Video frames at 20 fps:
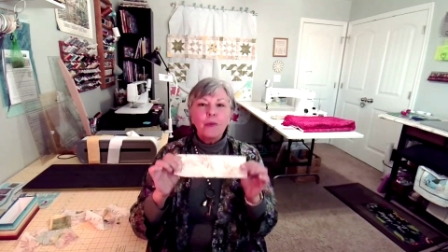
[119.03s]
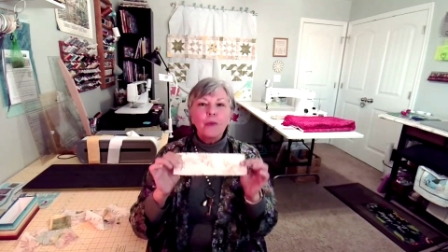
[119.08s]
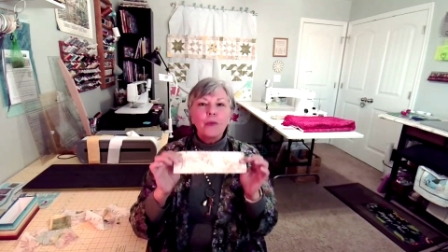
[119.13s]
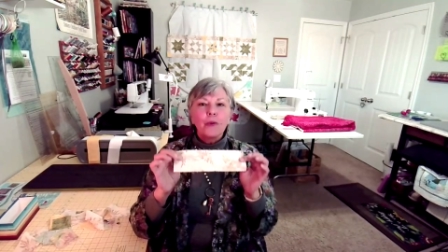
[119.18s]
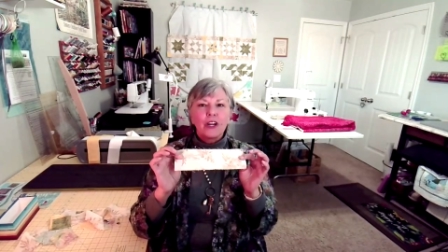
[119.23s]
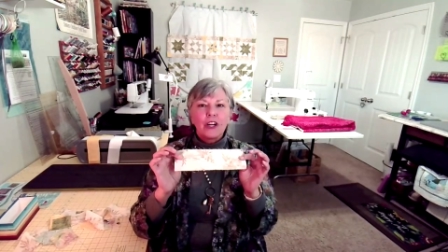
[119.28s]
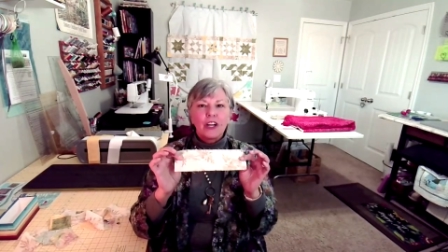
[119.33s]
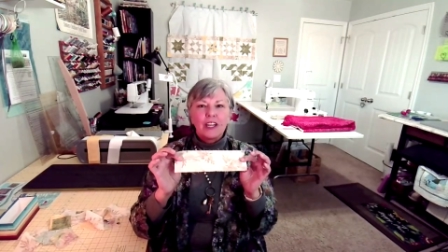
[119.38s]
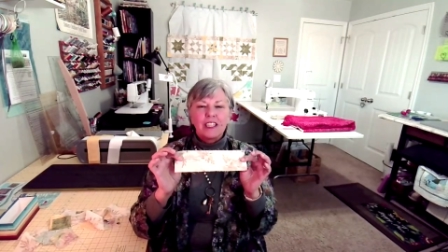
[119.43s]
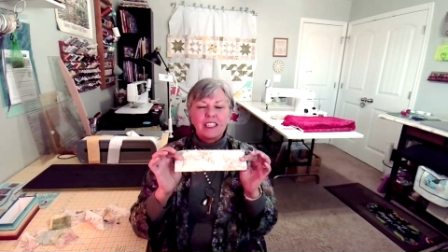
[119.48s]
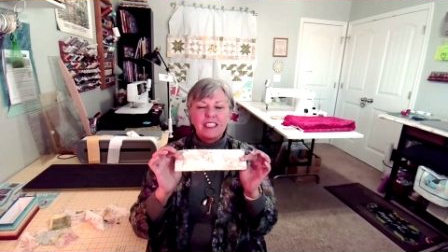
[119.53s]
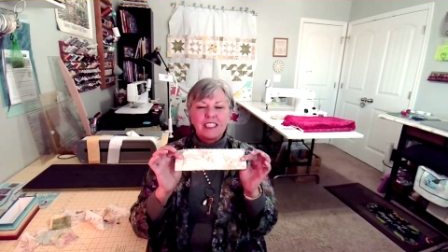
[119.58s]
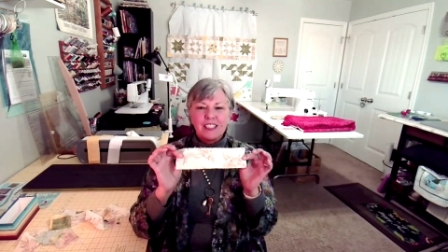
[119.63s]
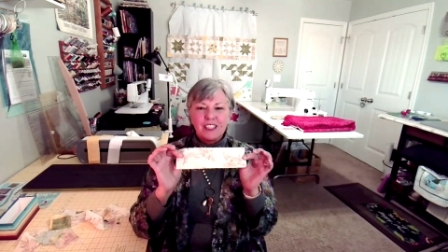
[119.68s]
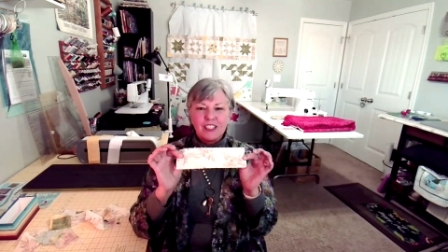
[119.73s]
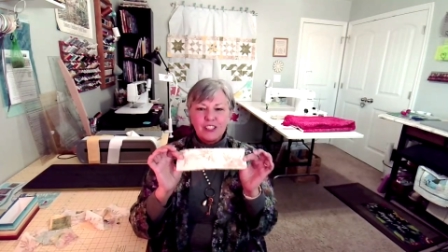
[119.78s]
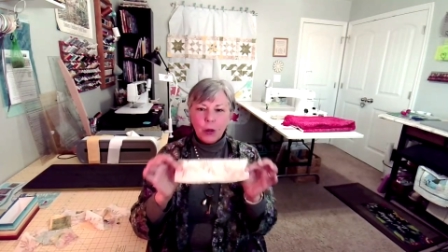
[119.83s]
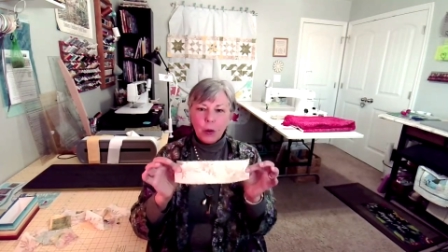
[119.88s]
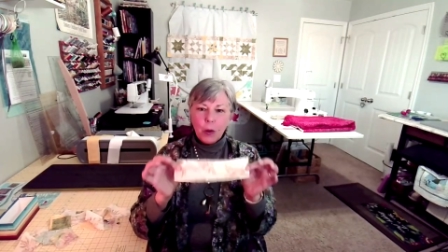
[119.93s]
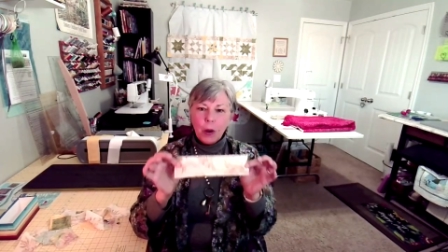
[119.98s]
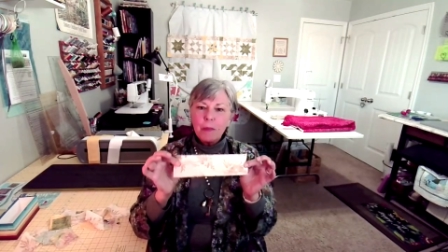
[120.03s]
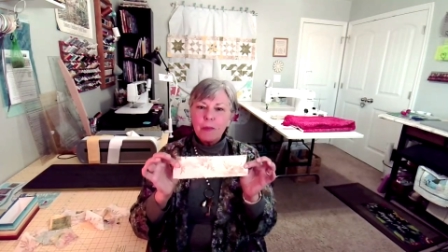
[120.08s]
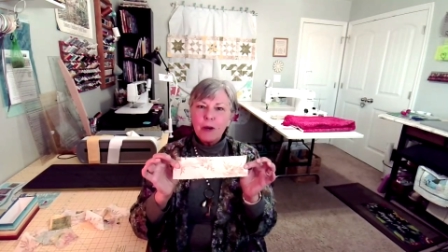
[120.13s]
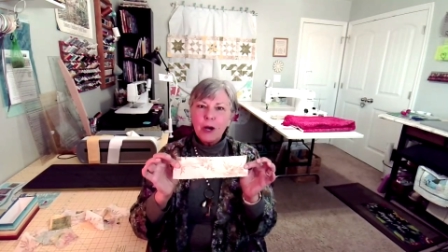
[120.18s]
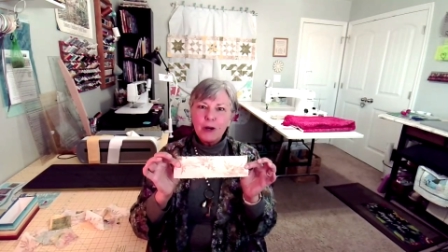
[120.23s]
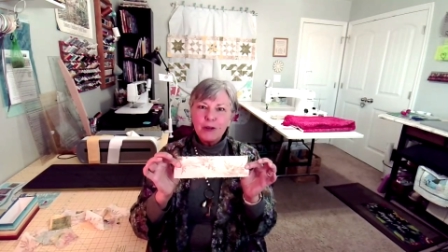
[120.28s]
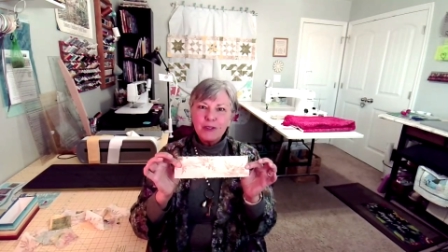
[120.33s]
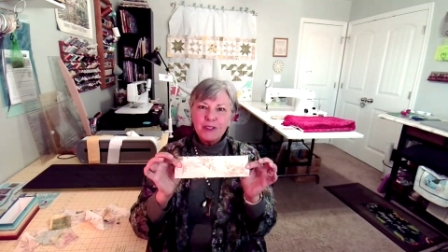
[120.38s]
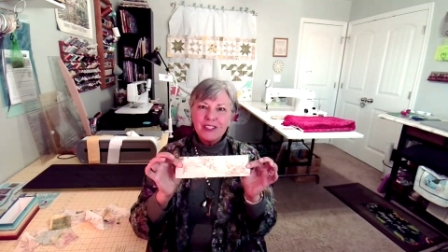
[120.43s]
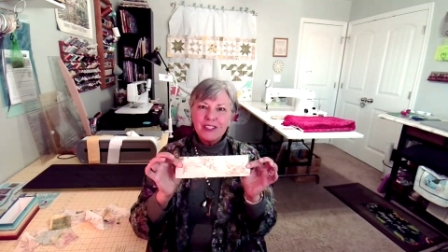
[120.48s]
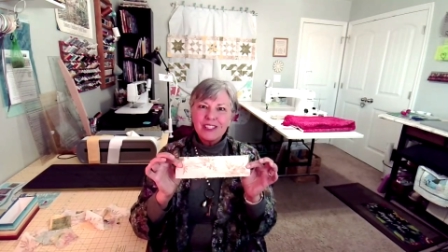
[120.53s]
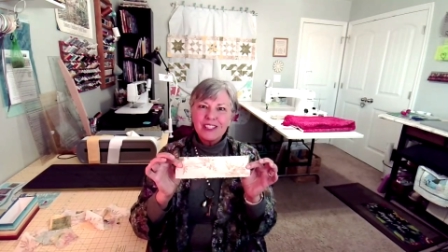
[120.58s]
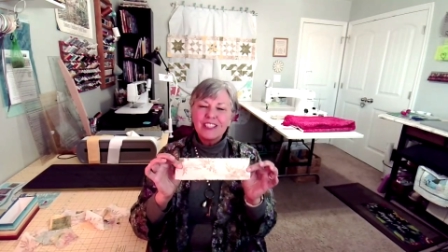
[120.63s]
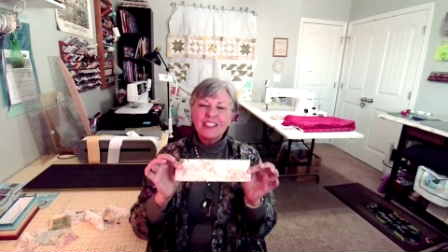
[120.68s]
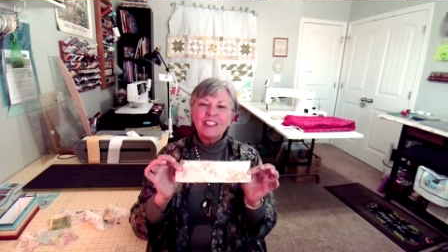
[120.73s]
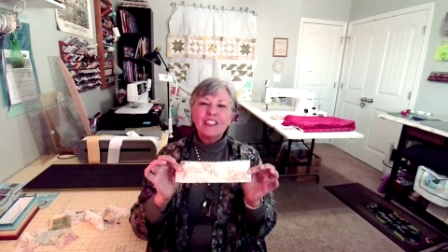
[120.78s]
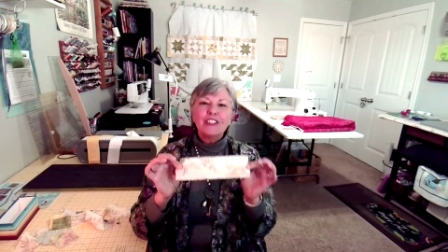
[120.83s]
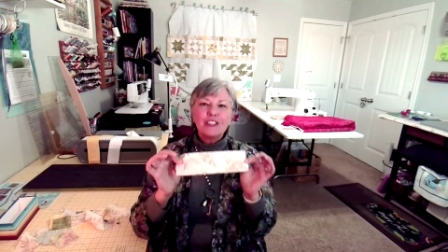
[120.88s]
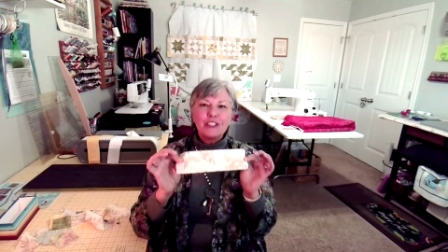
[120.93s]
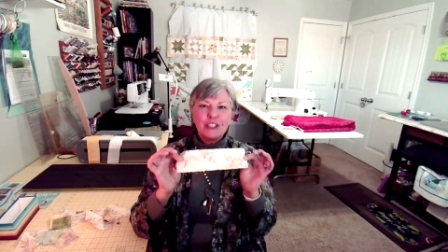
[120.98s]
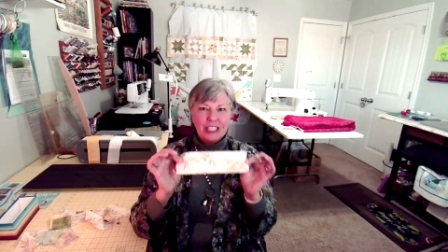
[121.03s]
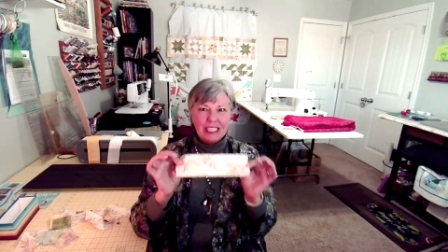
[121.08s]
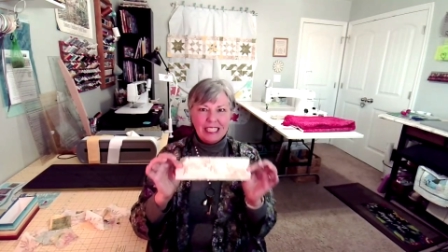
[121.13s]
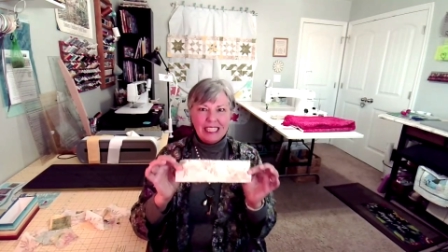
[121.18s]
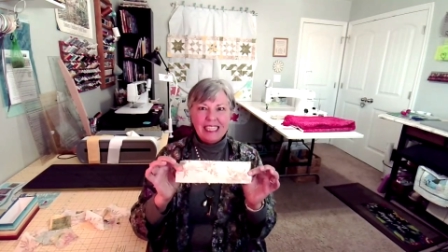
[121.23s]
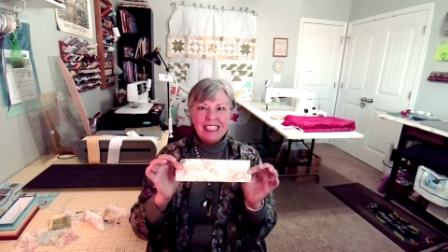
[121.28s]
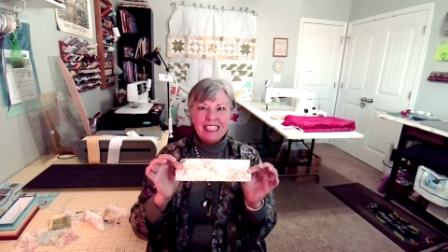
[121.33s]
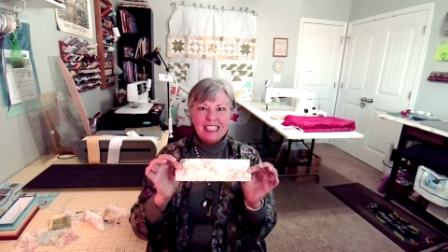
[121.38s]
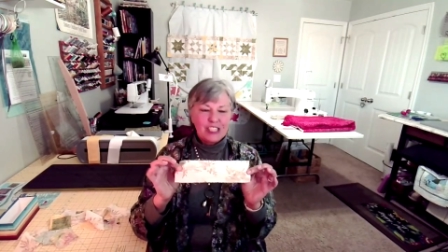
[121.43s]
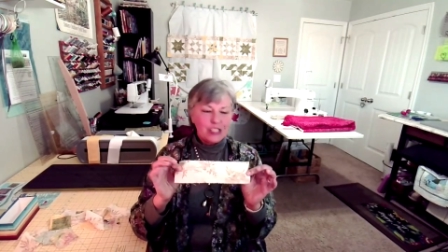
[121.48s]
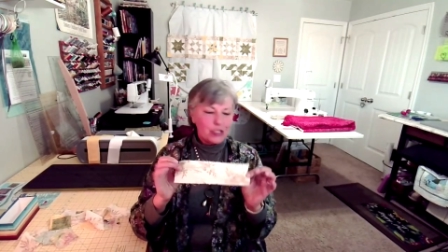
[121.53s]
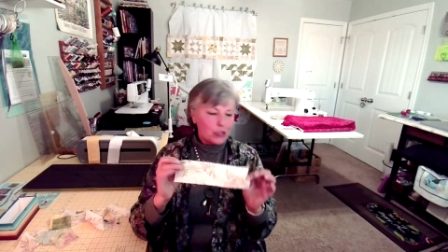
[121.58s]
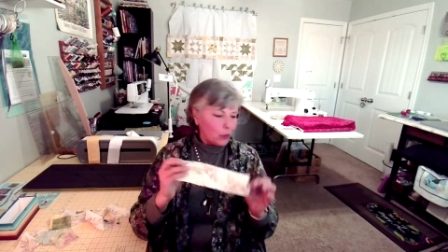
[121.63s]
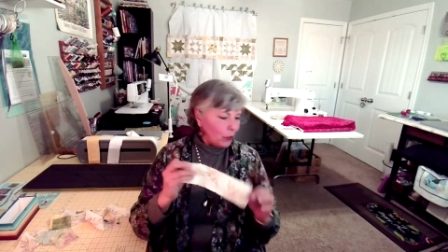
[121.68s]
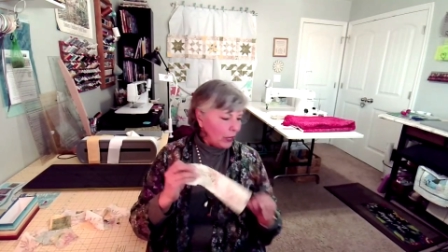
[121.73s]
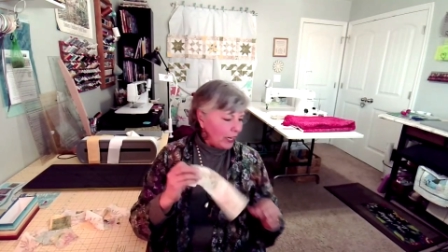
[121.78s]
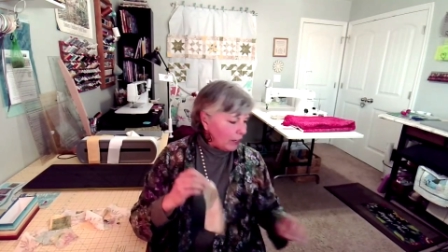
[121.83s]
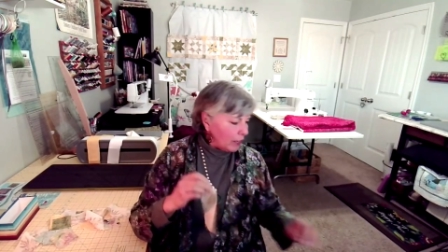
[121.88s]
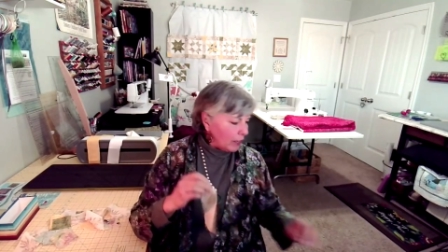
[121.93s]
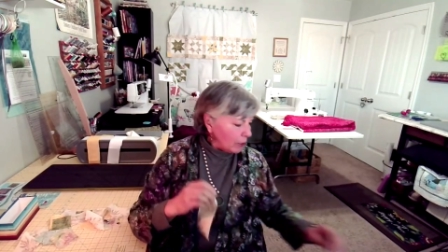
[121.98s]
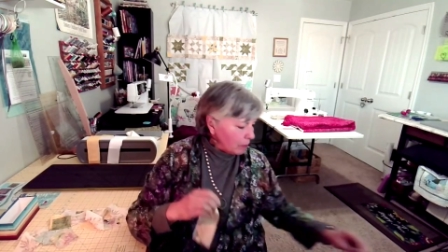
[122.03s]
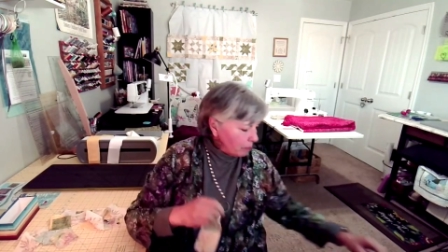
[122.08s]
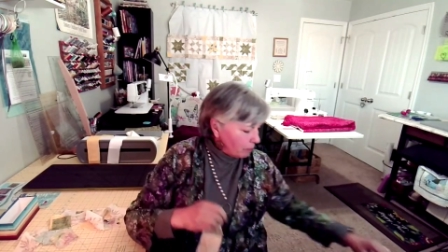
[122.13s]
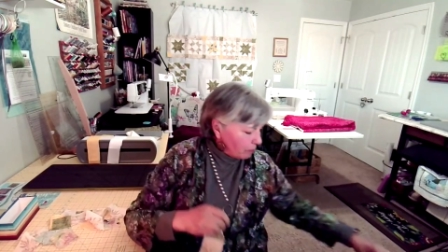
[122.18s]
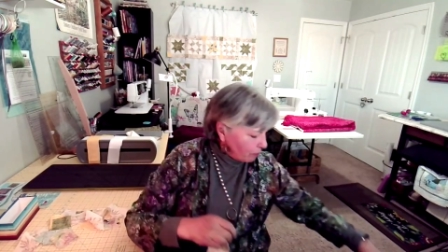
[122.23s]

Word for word: we're going to sew a post to each square.